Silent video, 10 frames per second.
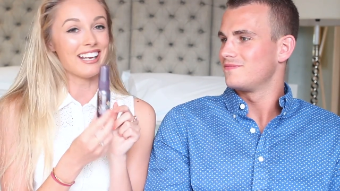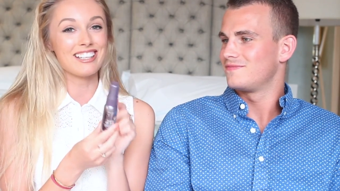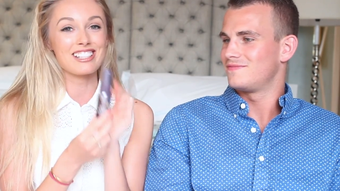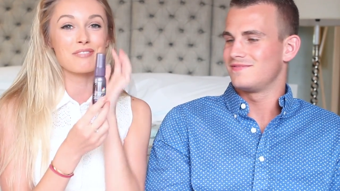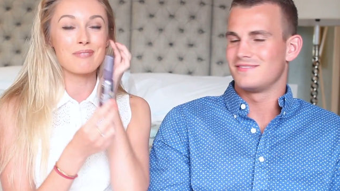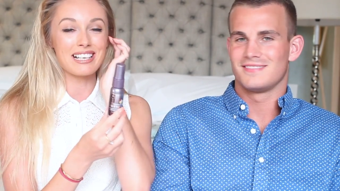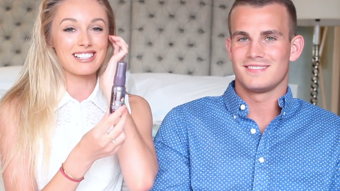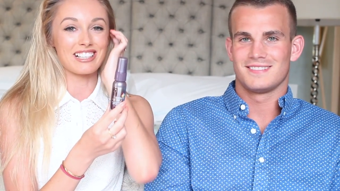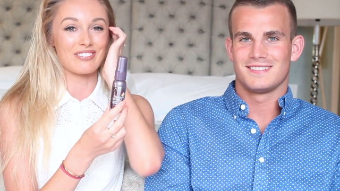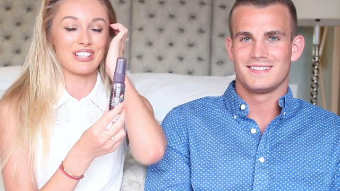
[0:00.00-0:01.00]
Speaker 1: it is an
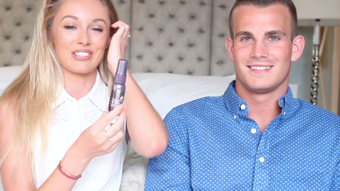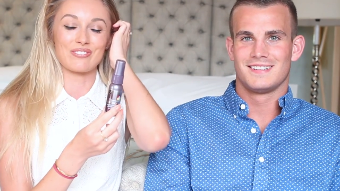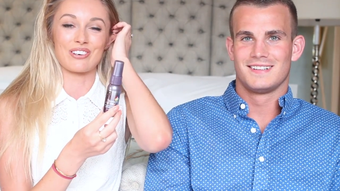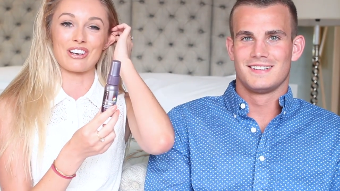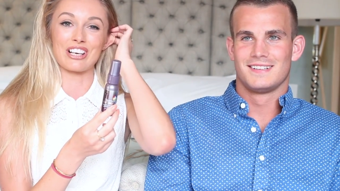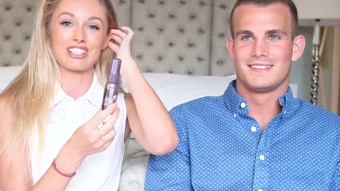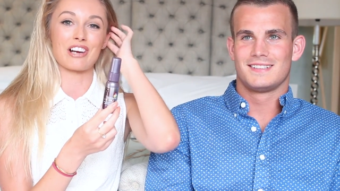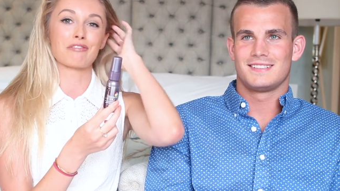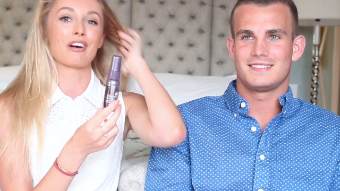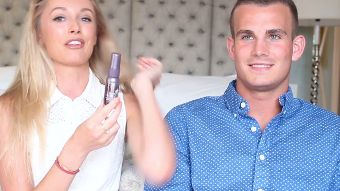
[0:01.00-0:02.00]
amazing, amazing product. I
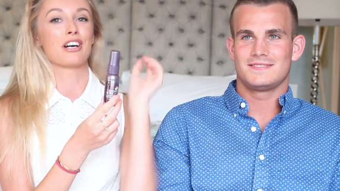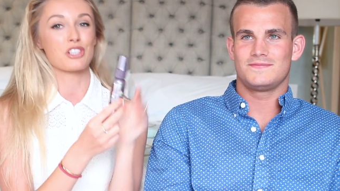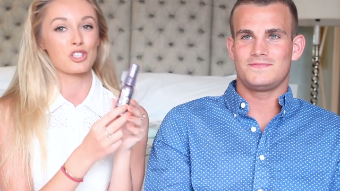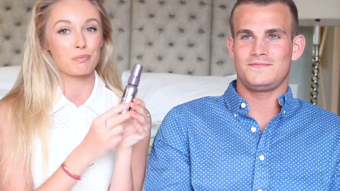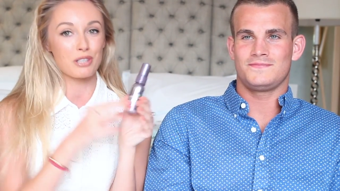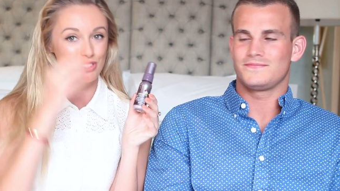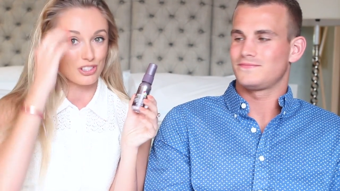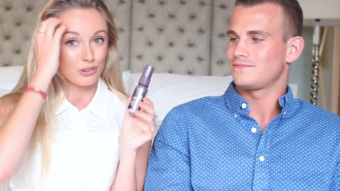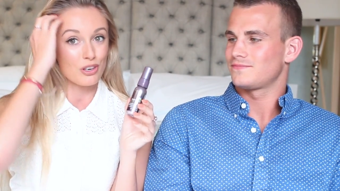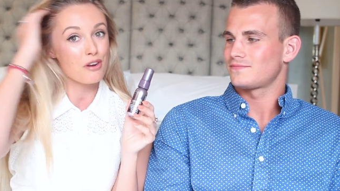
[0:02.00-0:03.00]
find that I just spritz this
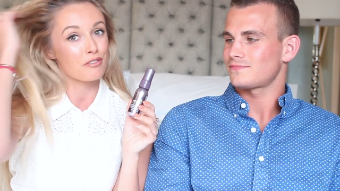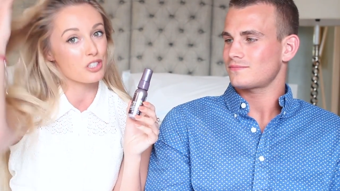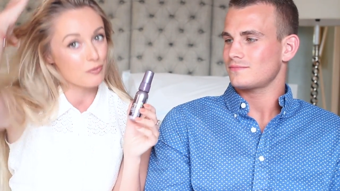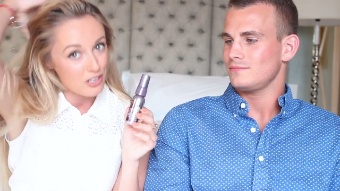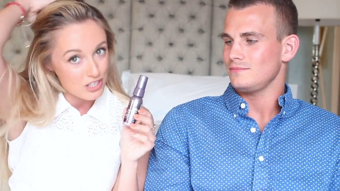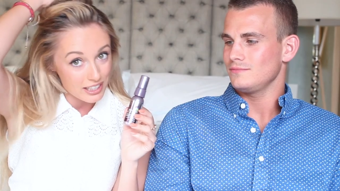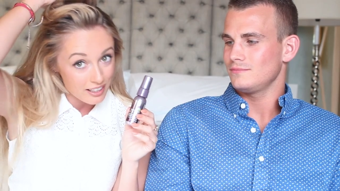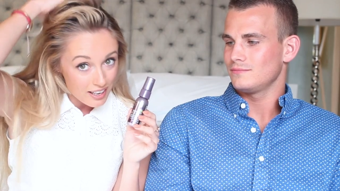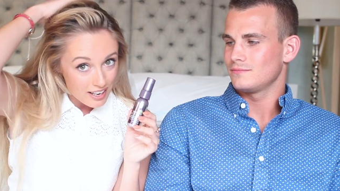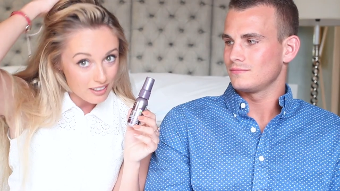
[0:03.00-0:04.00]
all over, especially
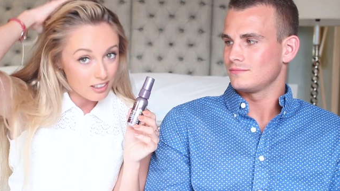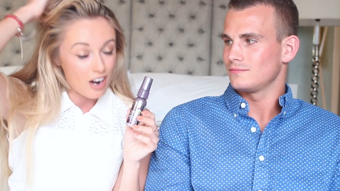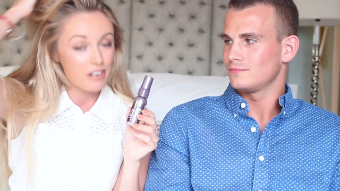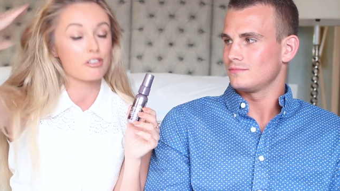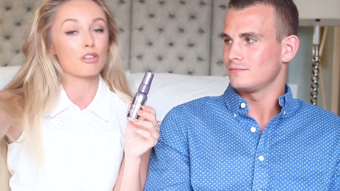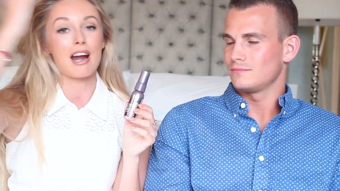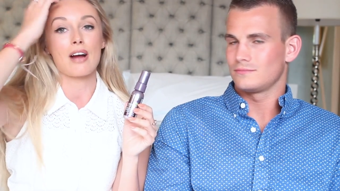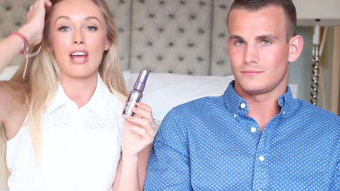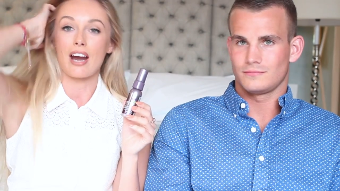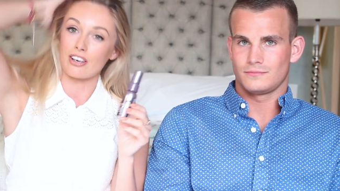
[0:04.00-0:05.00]
in the kind of
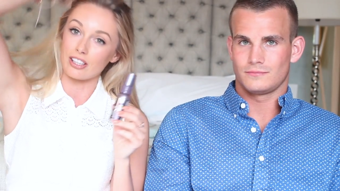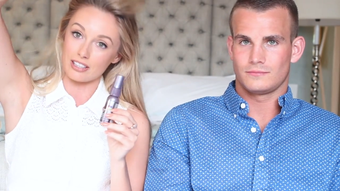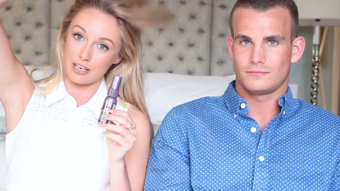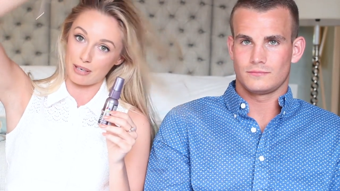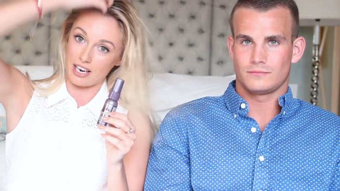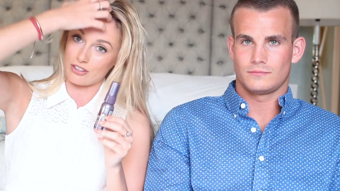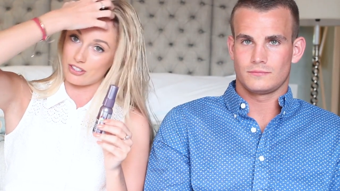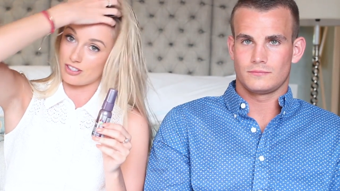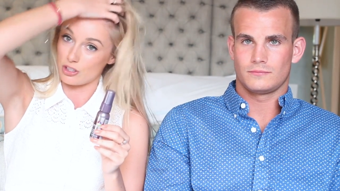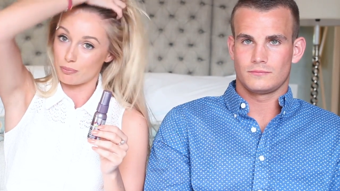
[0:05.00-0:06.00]
crown area. Yeah, my hair is
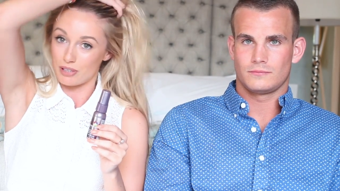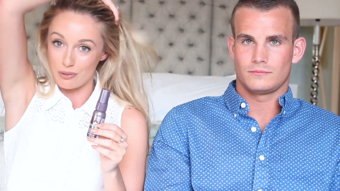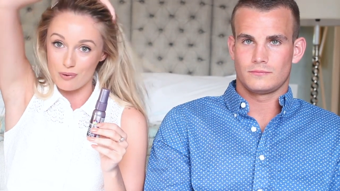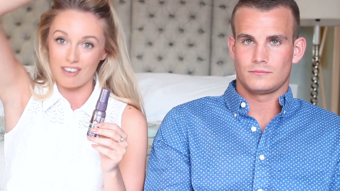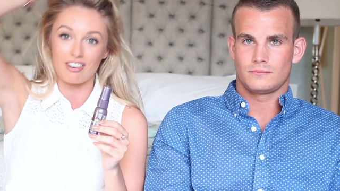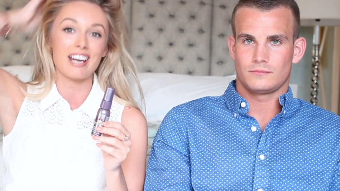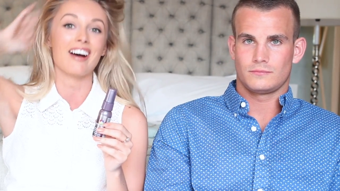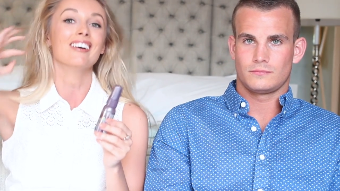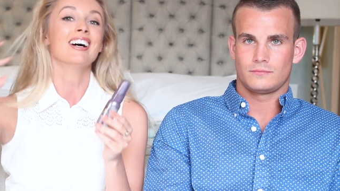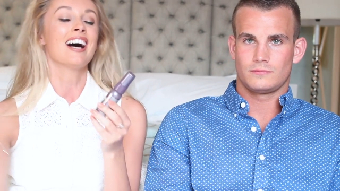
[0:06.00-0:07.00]
still pretty wet right
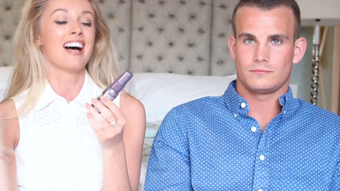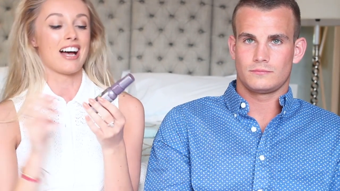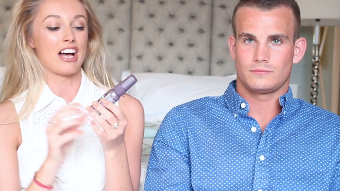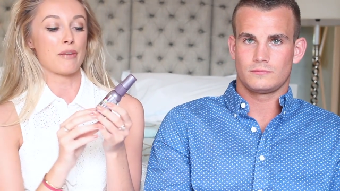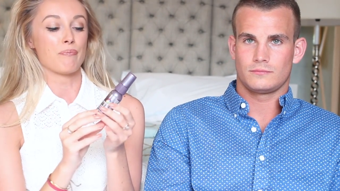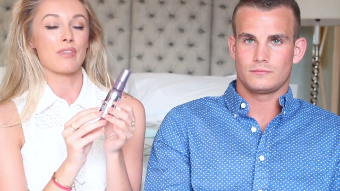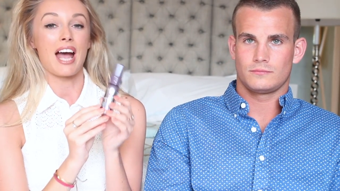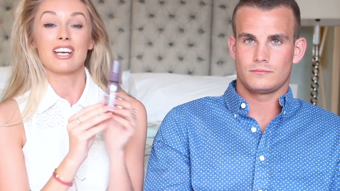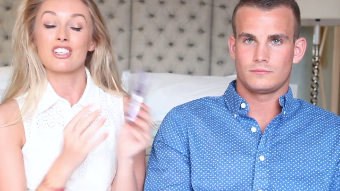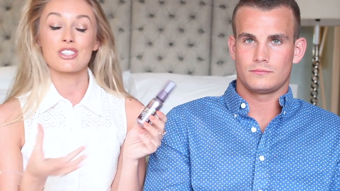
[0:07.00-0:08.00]
now. Um,
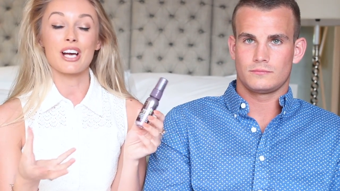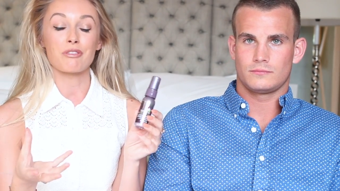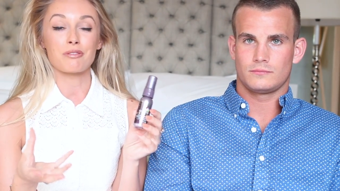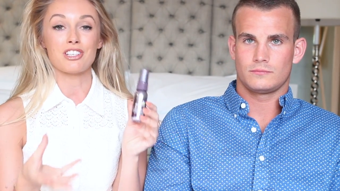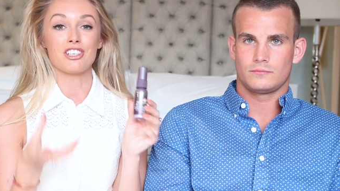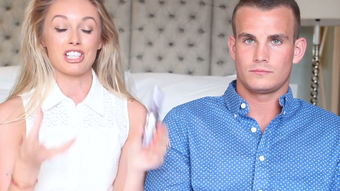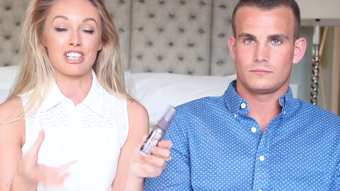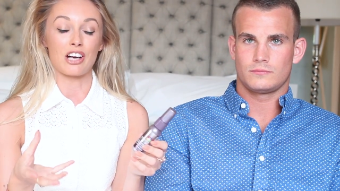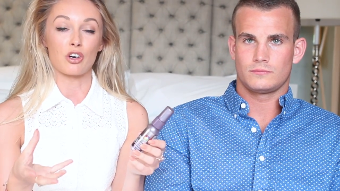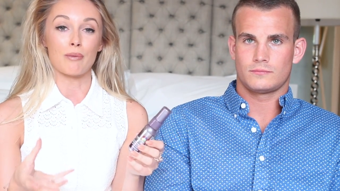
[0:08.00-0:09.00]
and it just helps me to
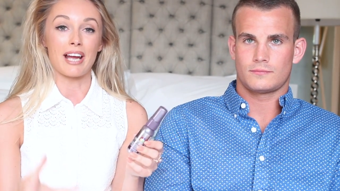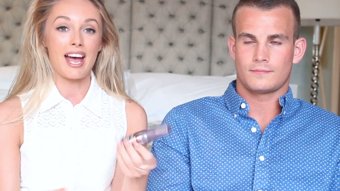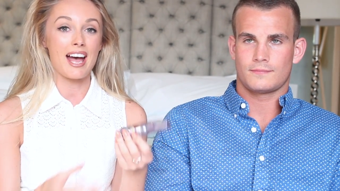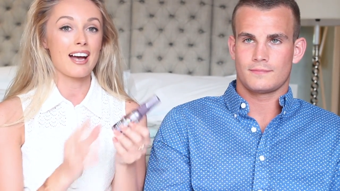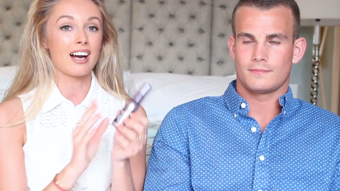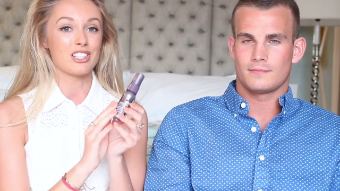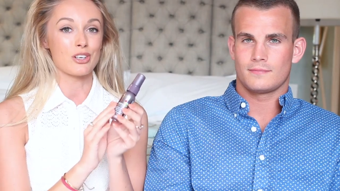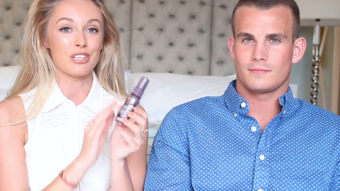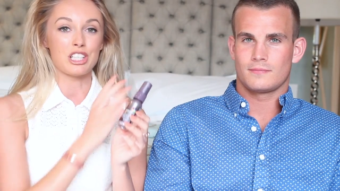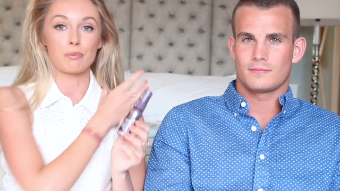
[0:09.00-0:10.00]
detangle my hair. I
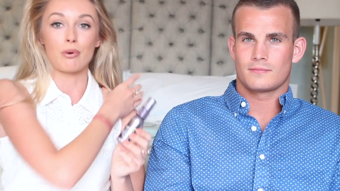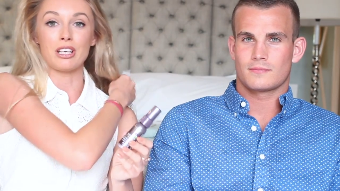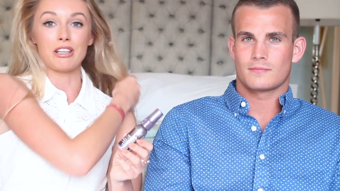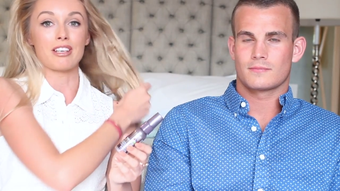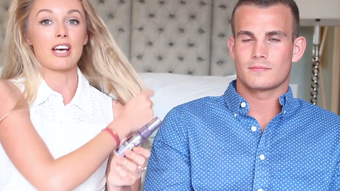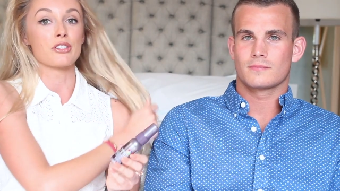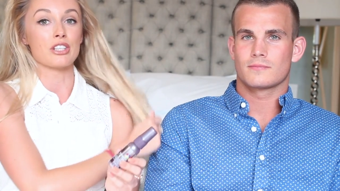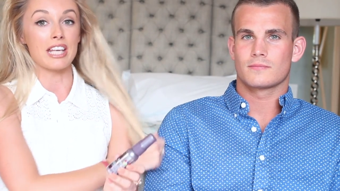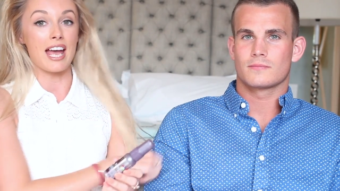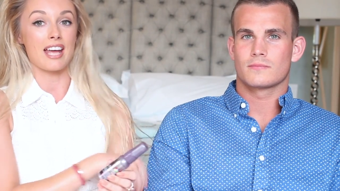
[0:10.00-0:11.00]
don't need to put anything else in
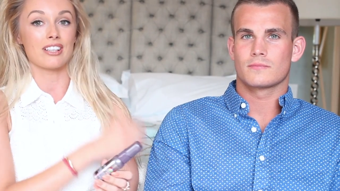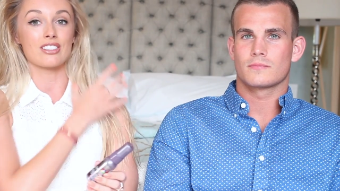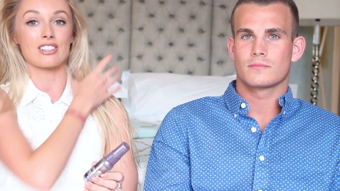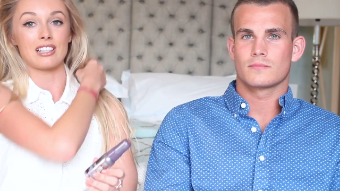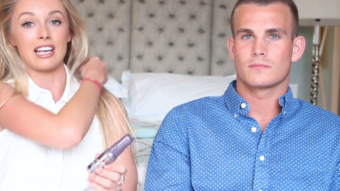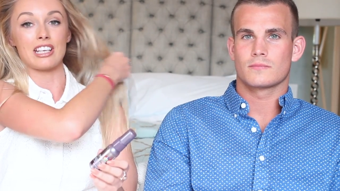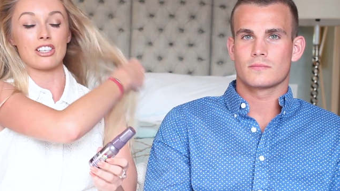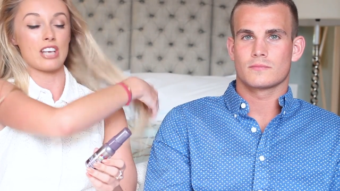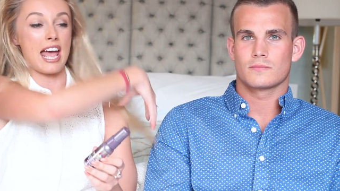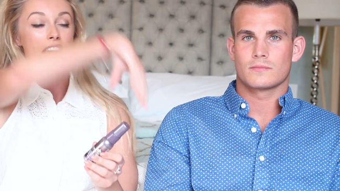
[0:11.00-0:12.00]
the ends, let it
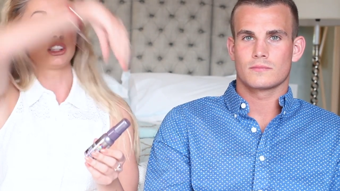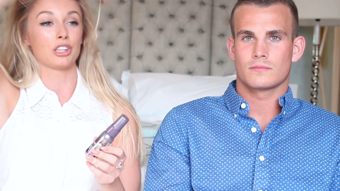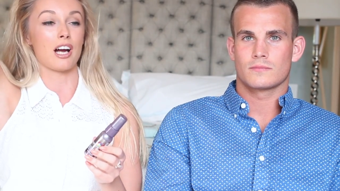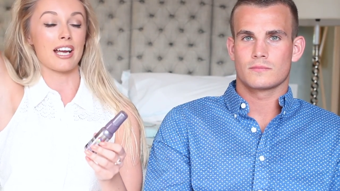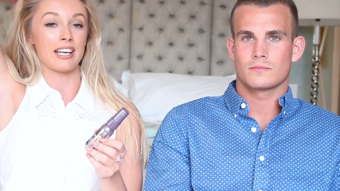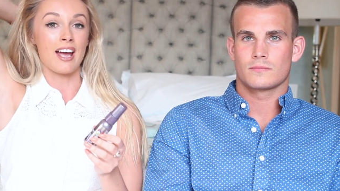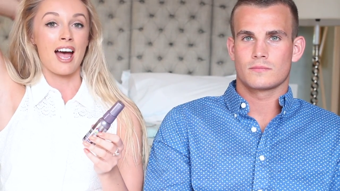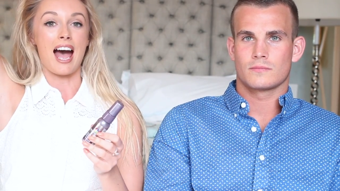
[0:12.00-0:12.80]
air dry